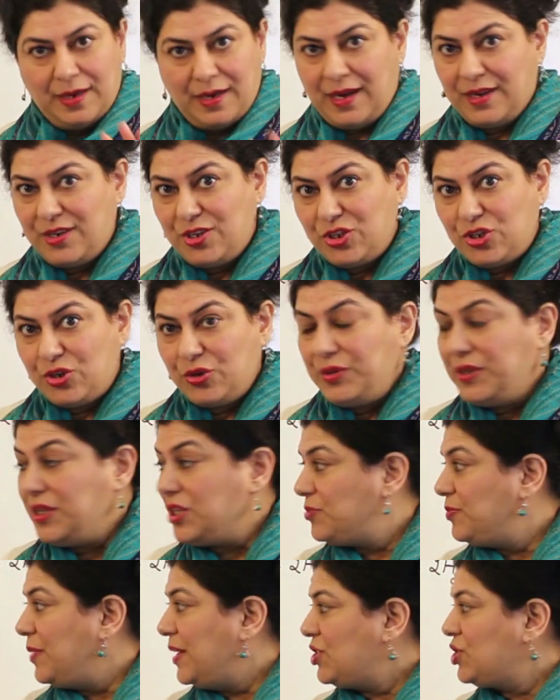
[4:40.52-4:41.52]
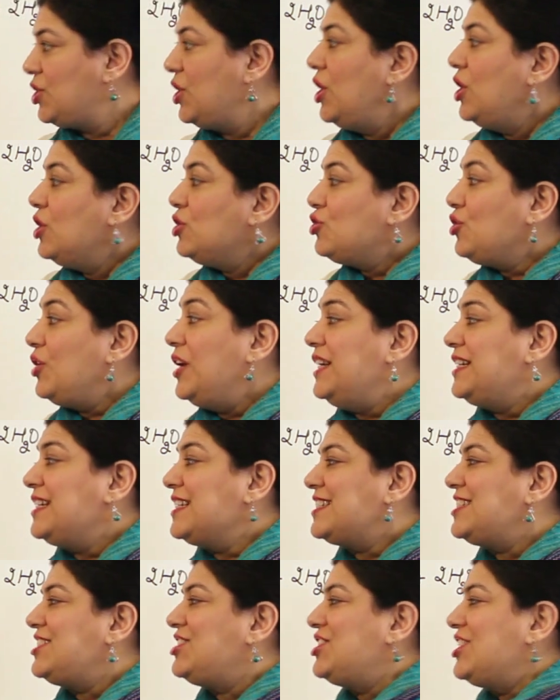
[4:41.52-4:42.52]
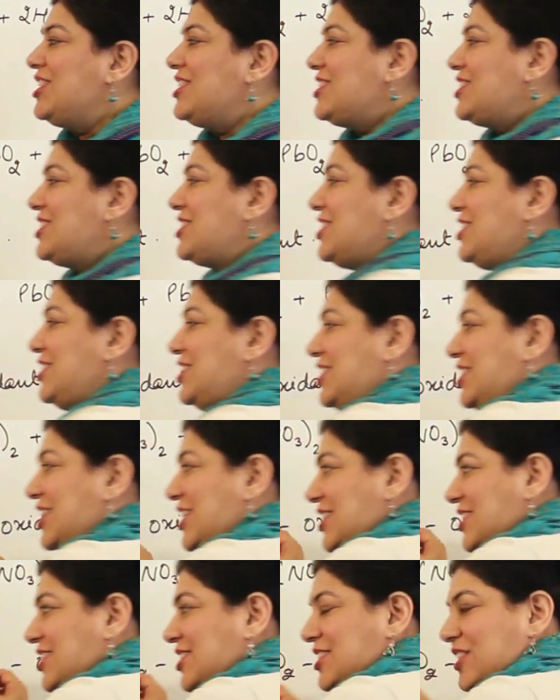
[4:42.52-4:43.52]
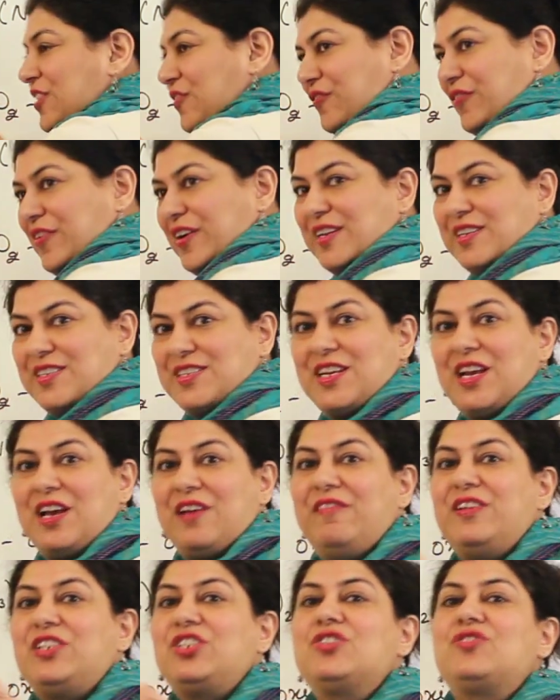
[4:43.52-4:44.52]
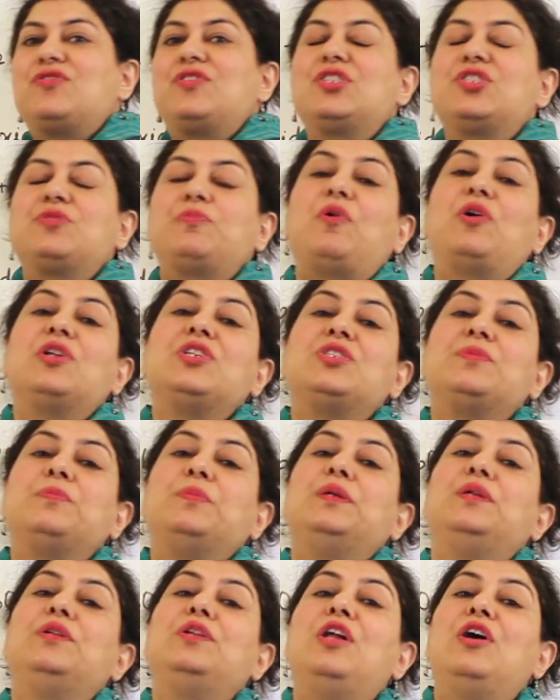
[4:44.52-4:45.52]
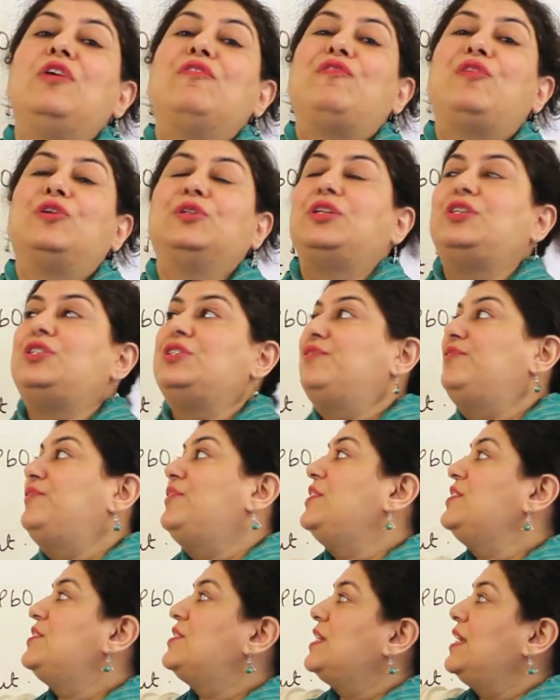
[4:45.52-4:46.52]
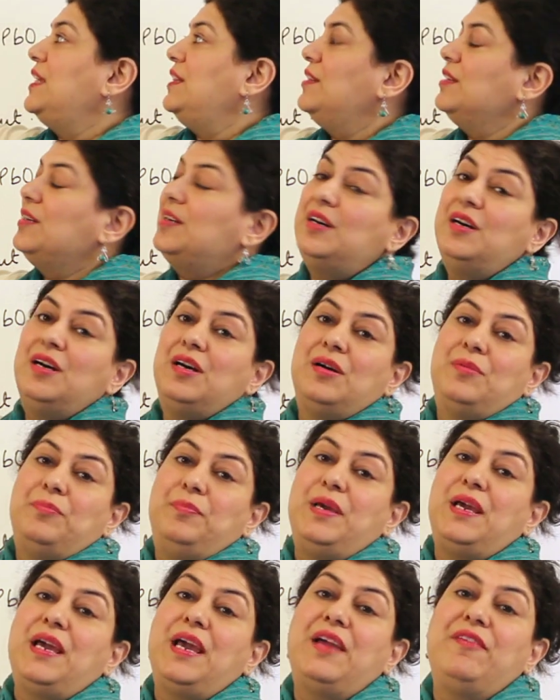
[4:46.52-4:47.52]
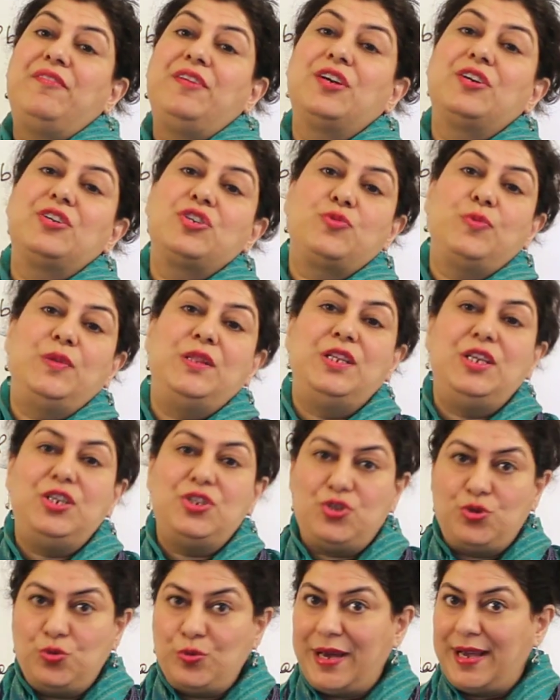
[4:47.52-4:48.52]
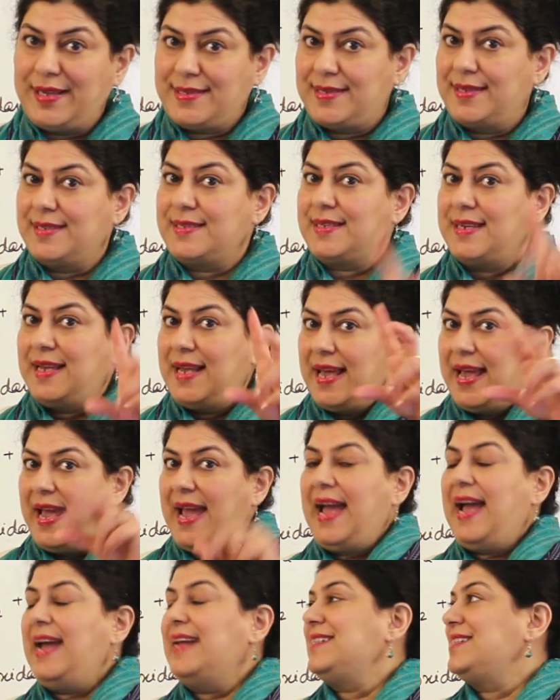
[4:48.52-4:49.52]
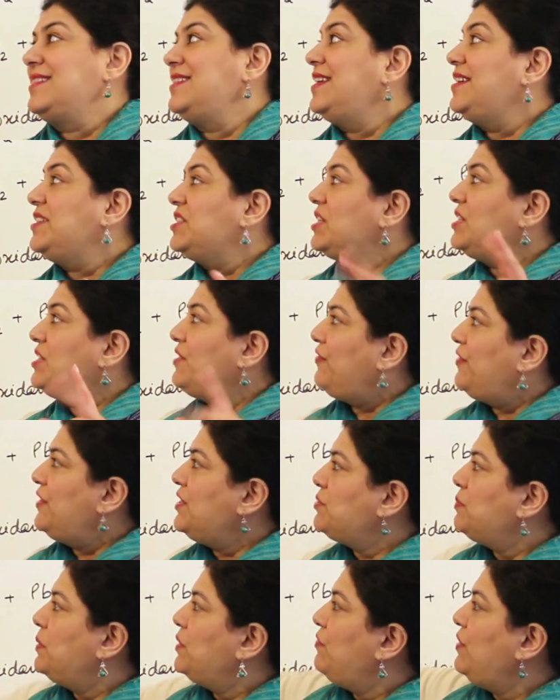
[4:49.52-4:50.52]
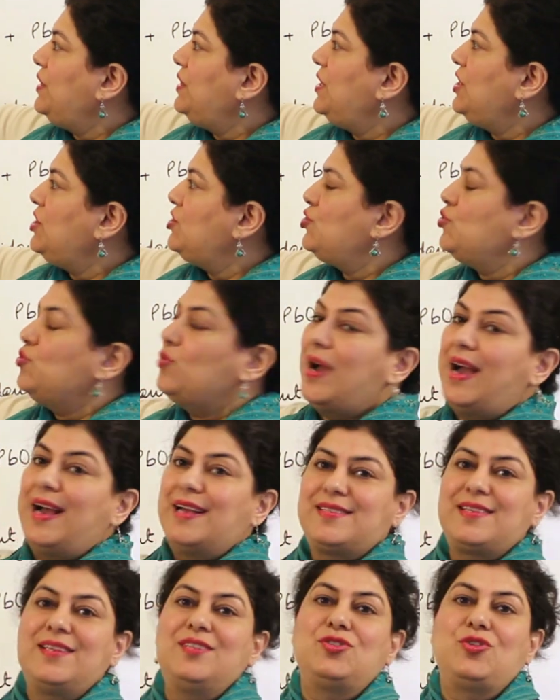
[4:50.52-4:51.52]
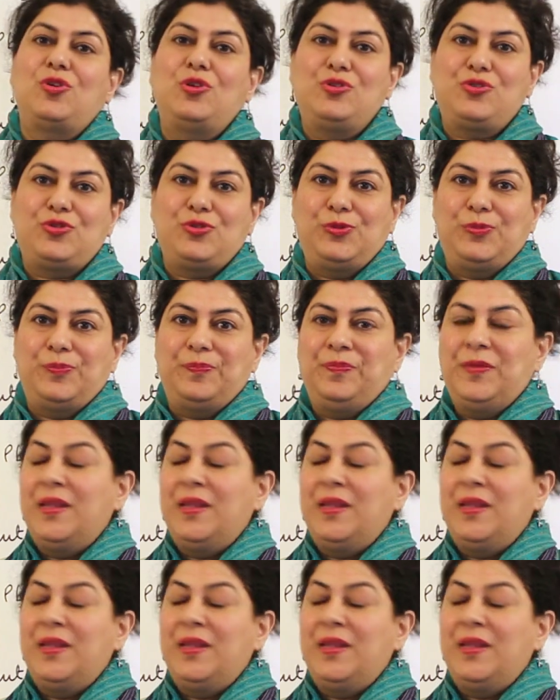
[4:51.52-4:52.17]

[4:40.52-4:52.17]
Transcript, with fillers: Understood this much? So it is just this difference which is responsible for the difference in the behaviors with these two acids. And there is a difference between these two acids also.